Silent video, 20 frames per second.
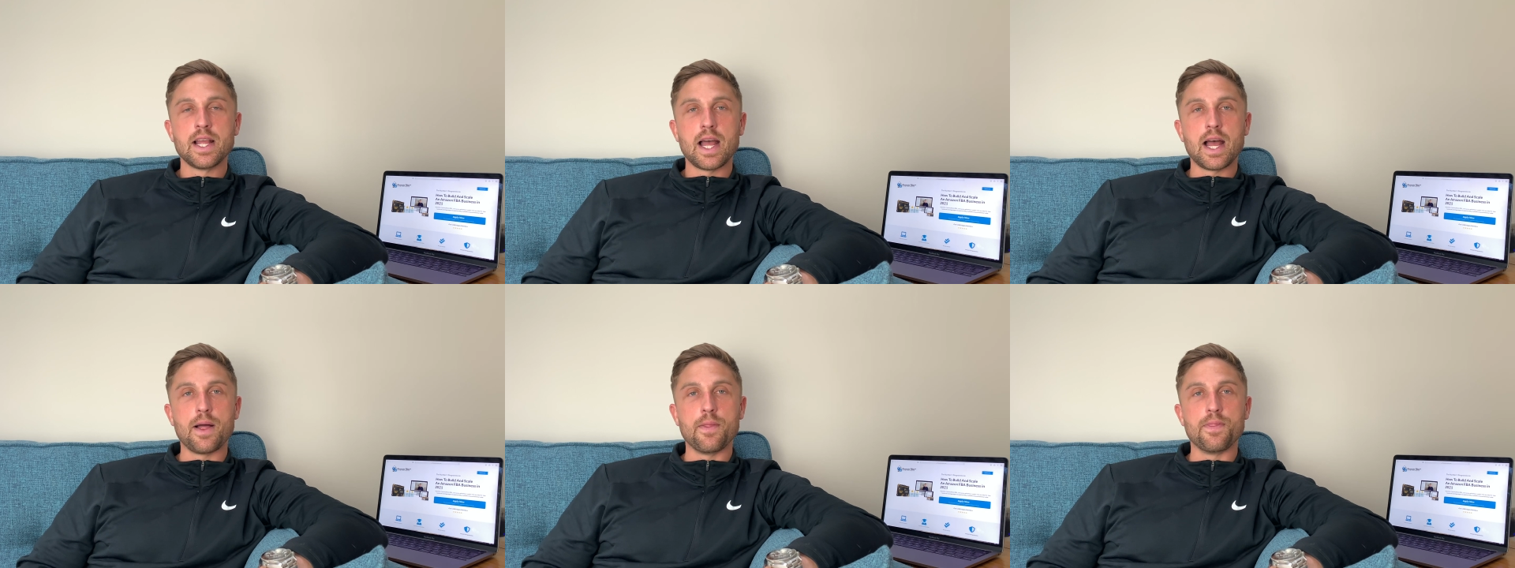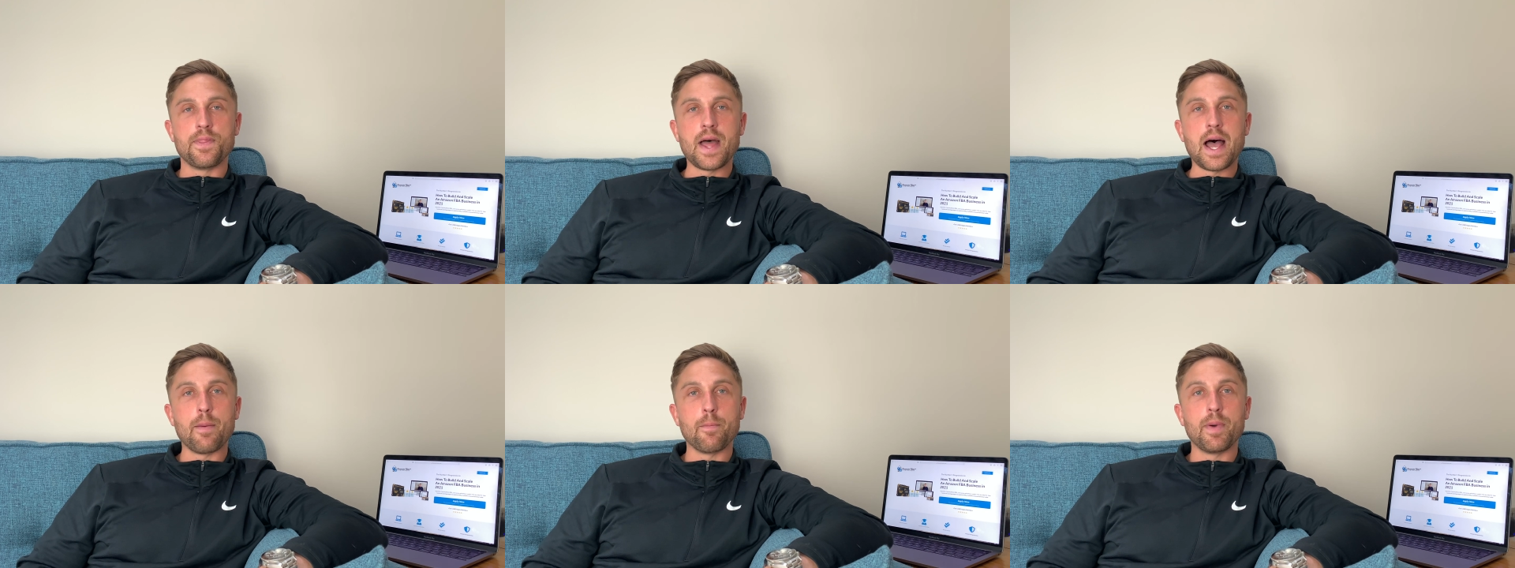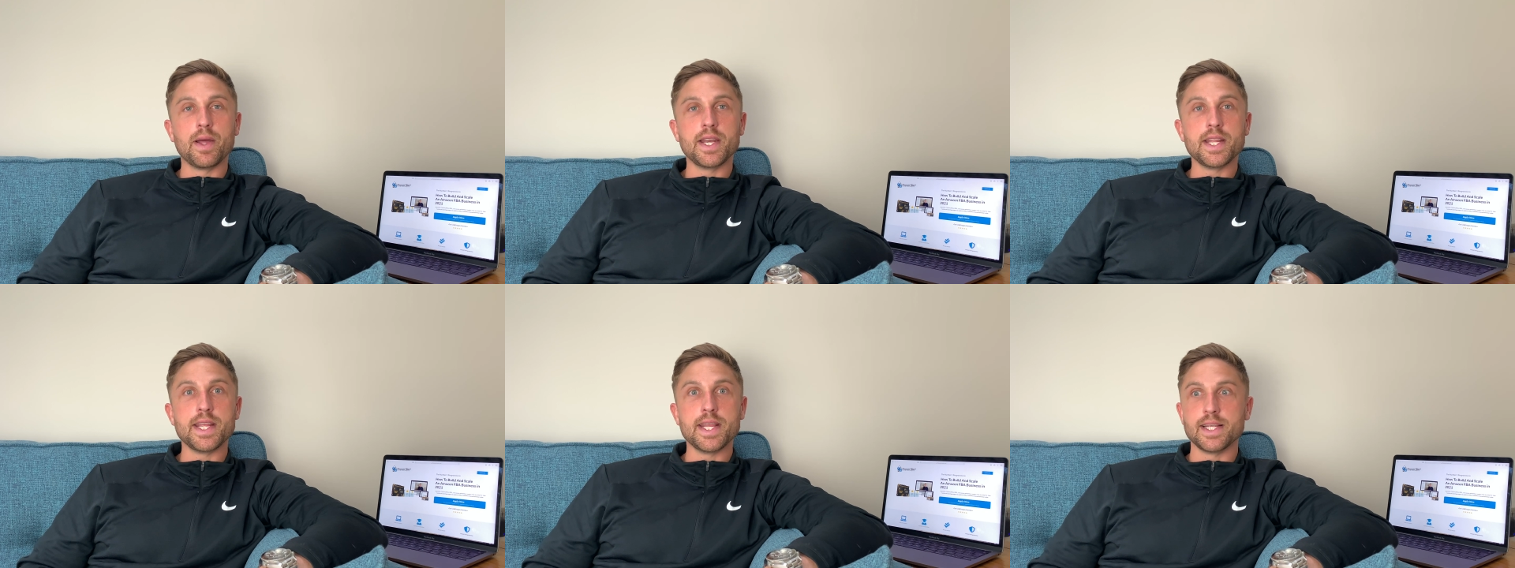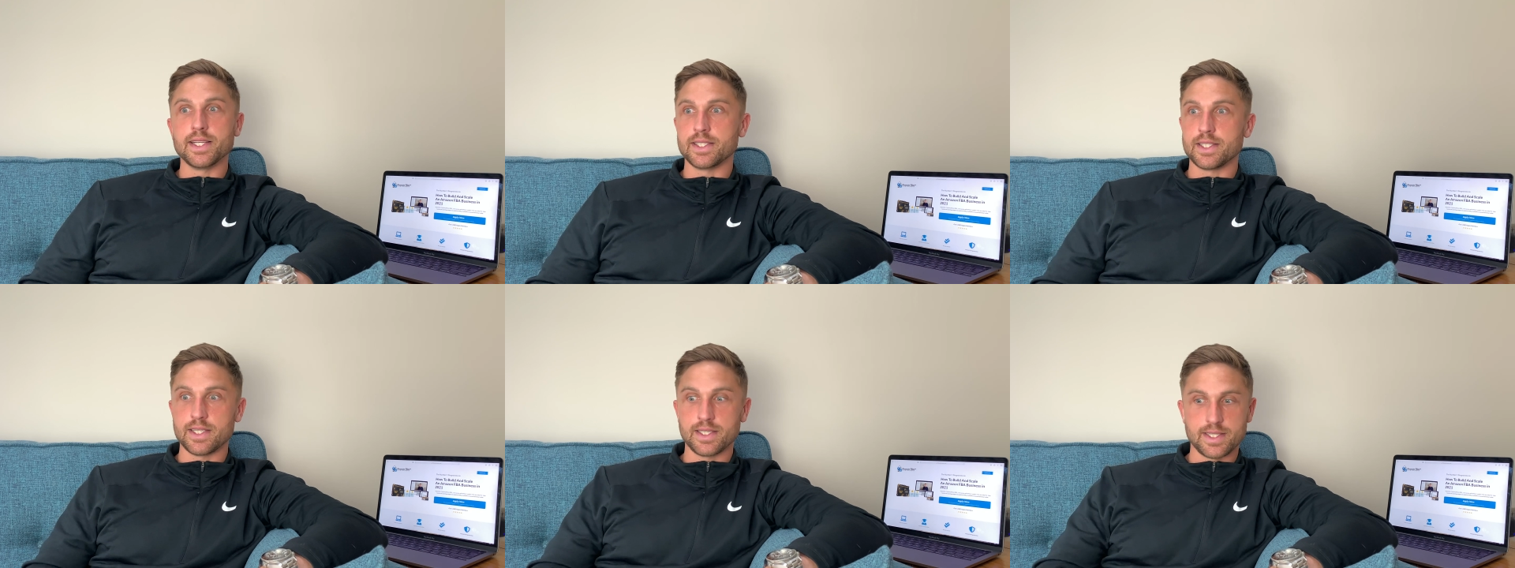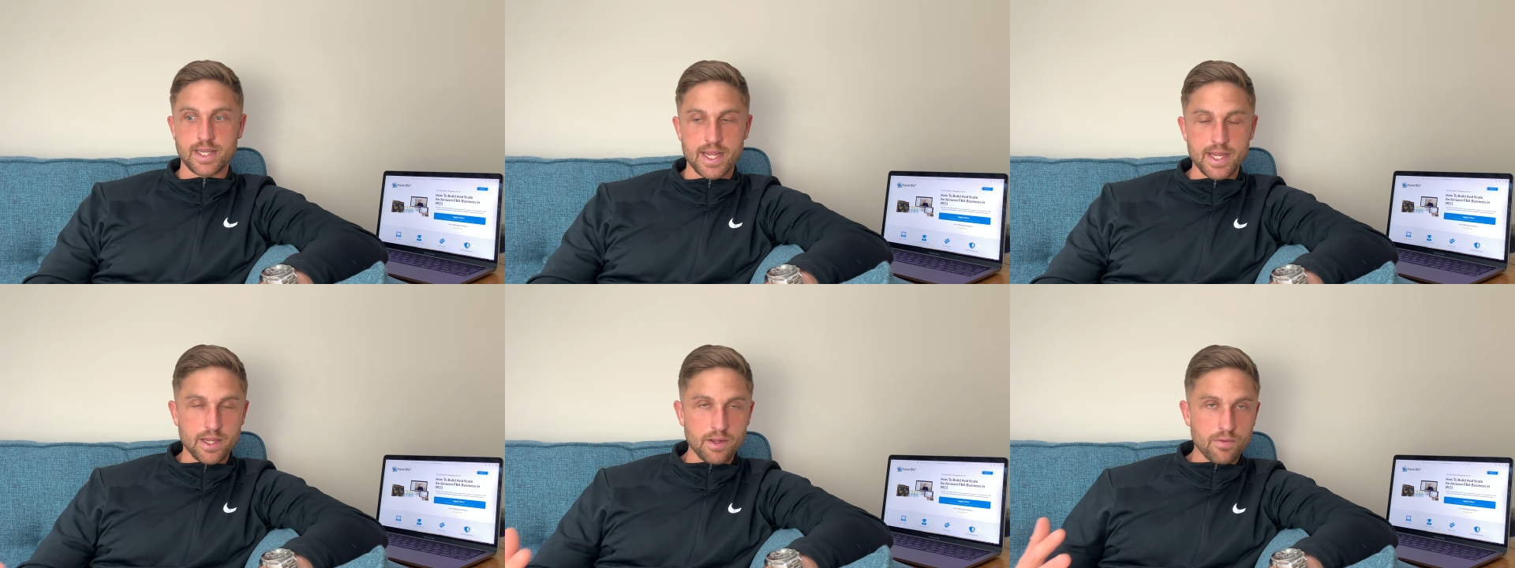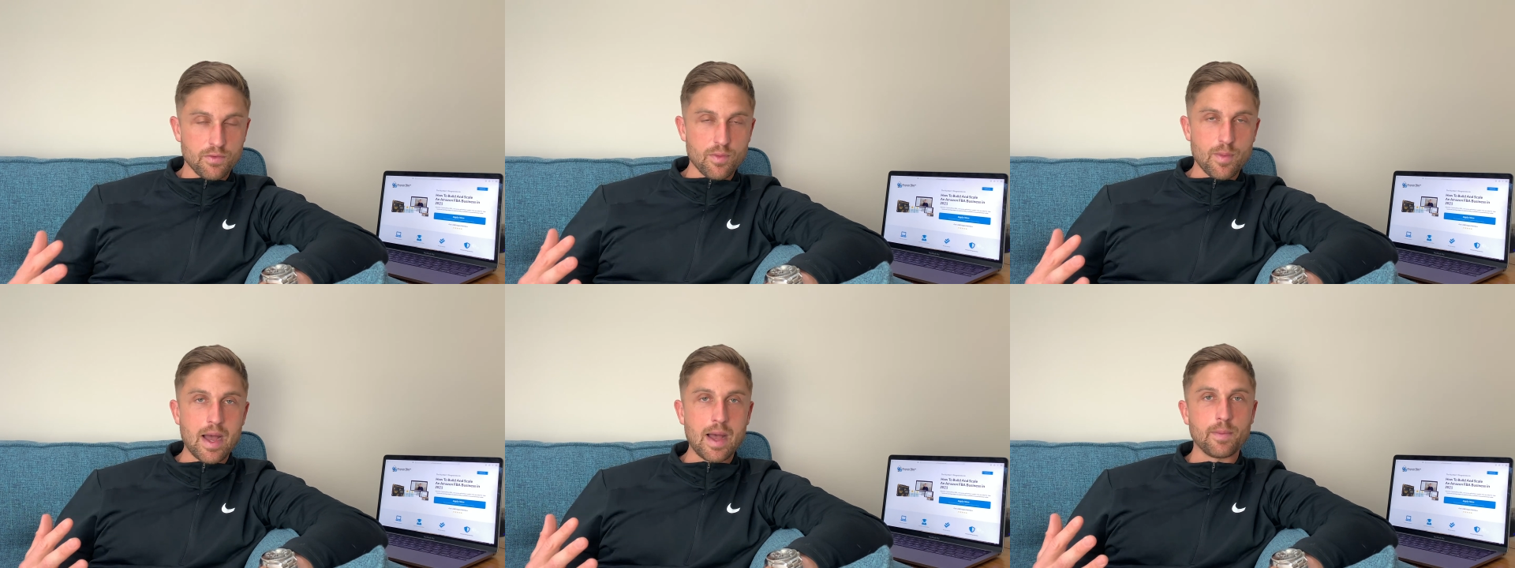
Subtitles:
and that money is taken by